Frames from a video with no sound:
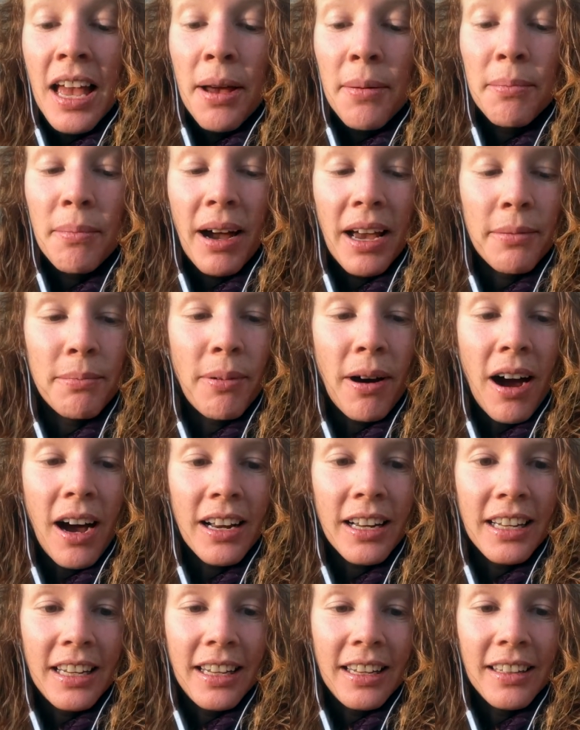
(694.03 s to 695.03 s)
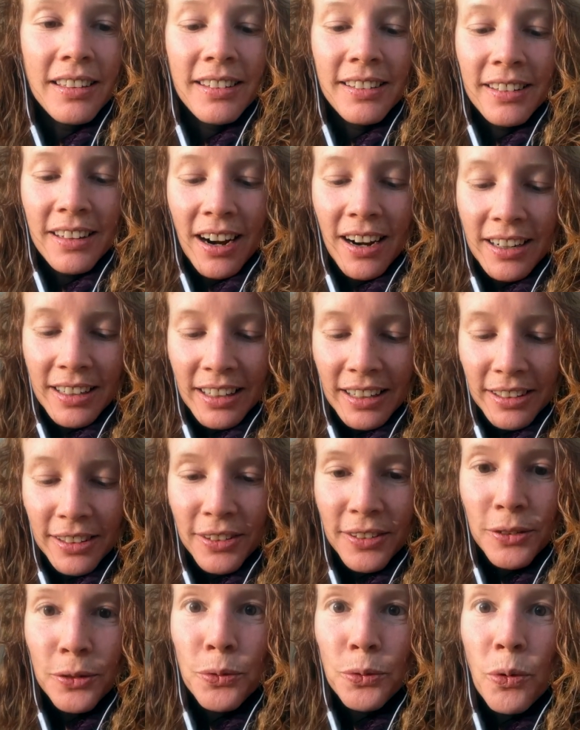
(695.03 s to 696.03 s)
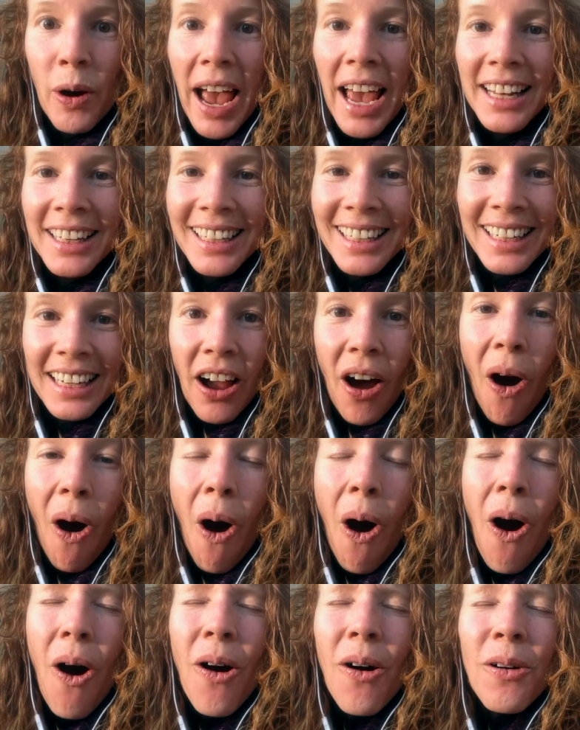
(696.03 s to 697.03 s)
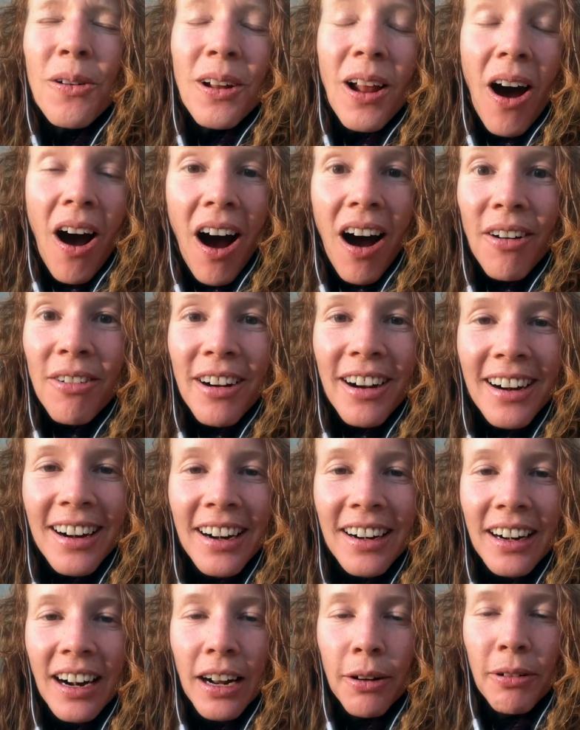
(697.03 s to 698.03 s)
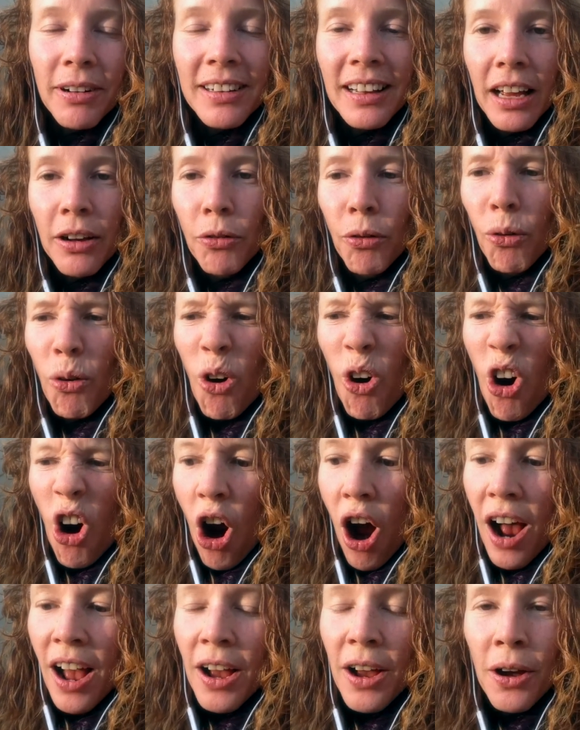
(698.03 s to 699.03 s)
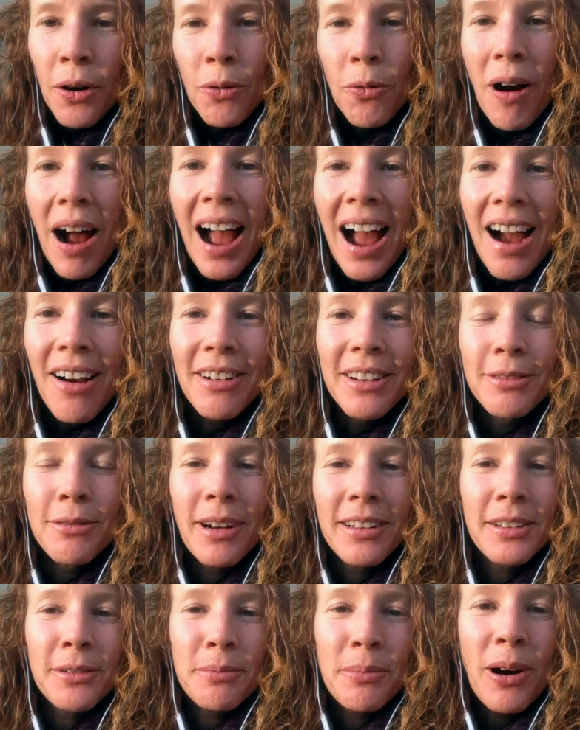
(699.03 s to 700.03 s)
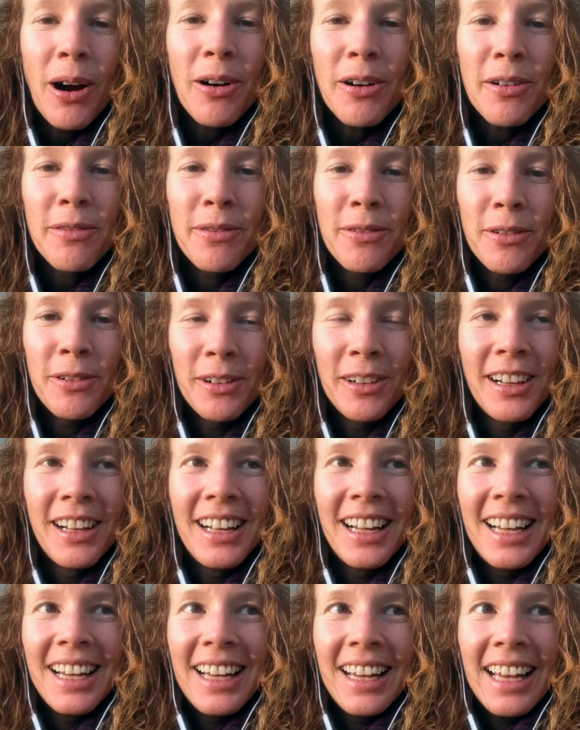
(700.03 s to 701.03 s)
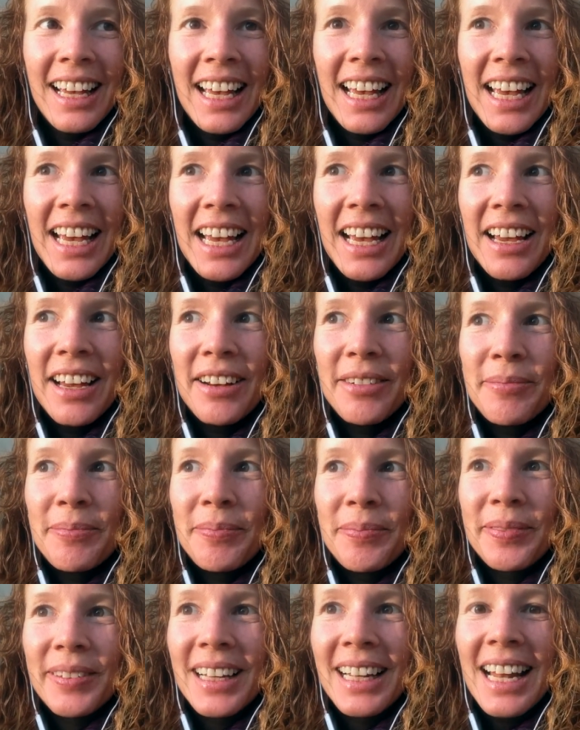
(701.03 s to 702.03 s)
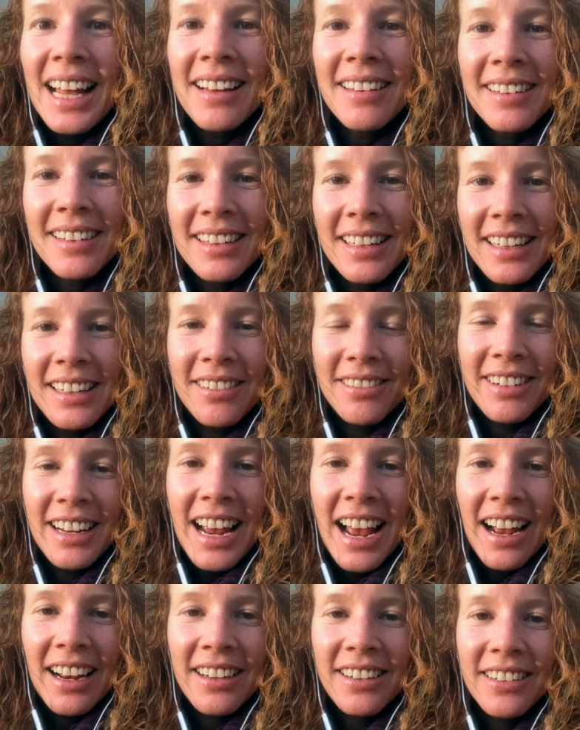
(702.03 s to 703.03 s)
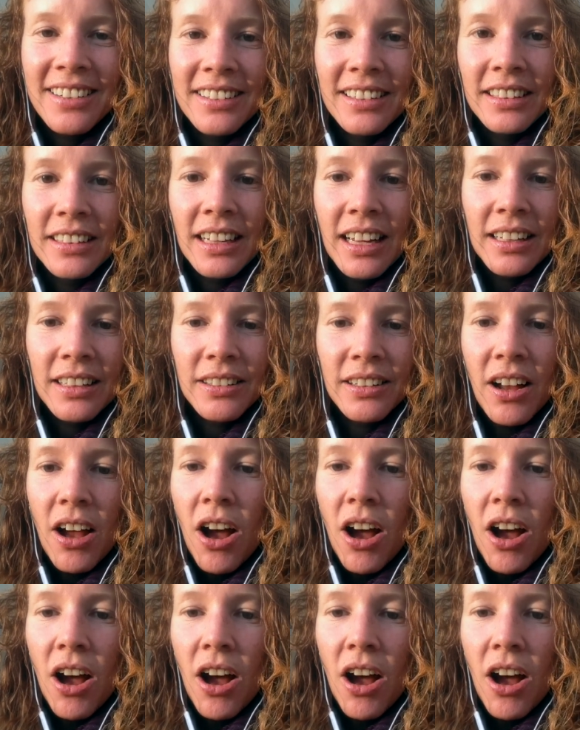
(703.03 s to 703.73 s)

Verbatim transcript: my body started sweating all over. I was like, wow, it was a powerful um, cleansing reaction that